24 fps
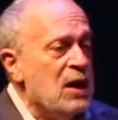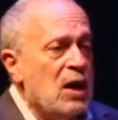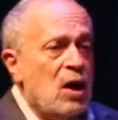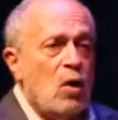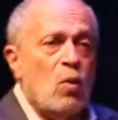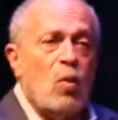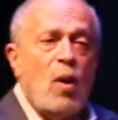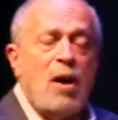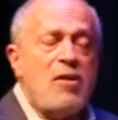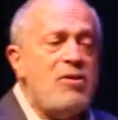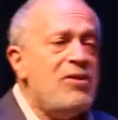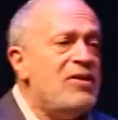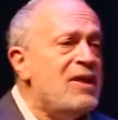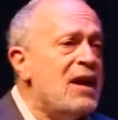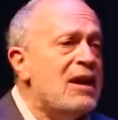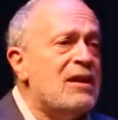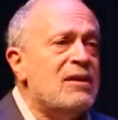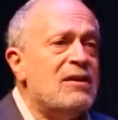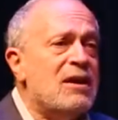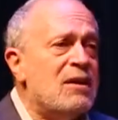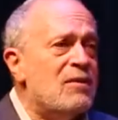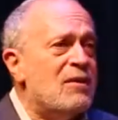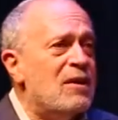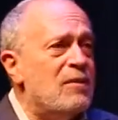One
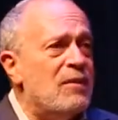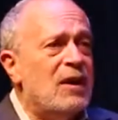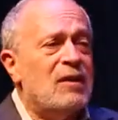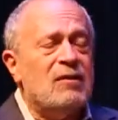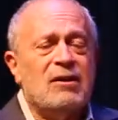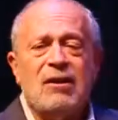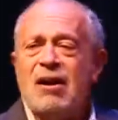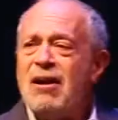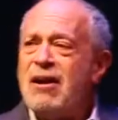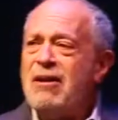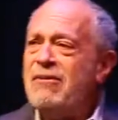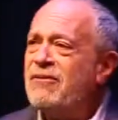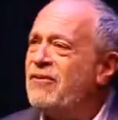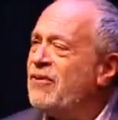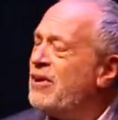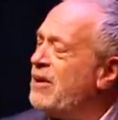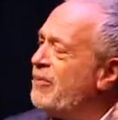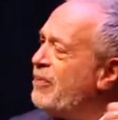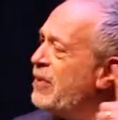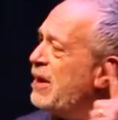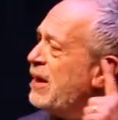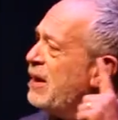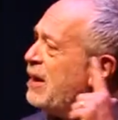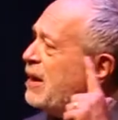thing that a lot
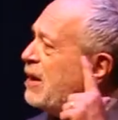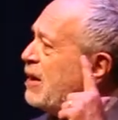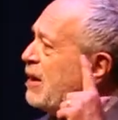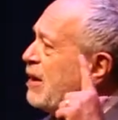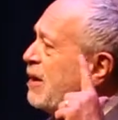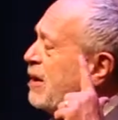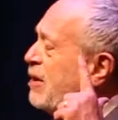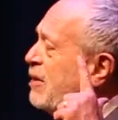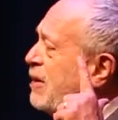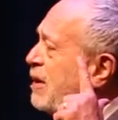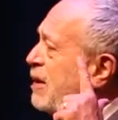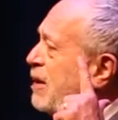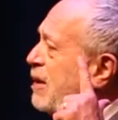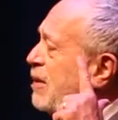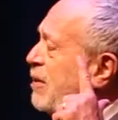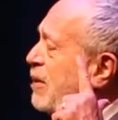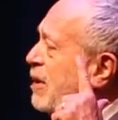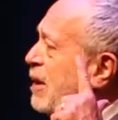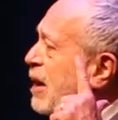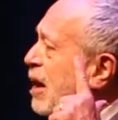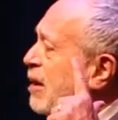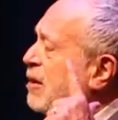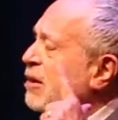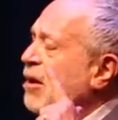
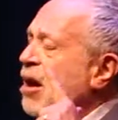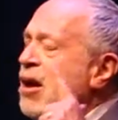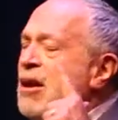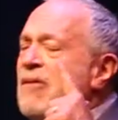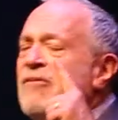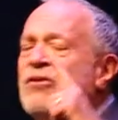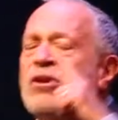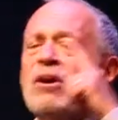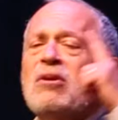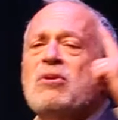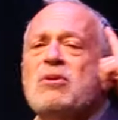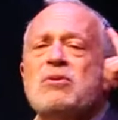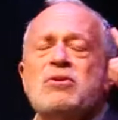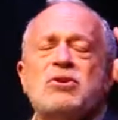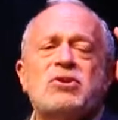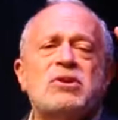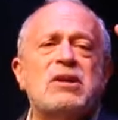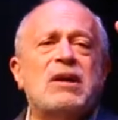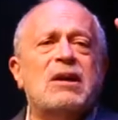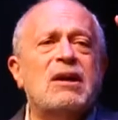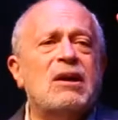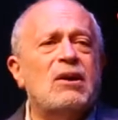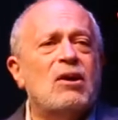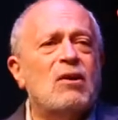of
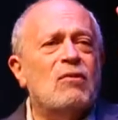those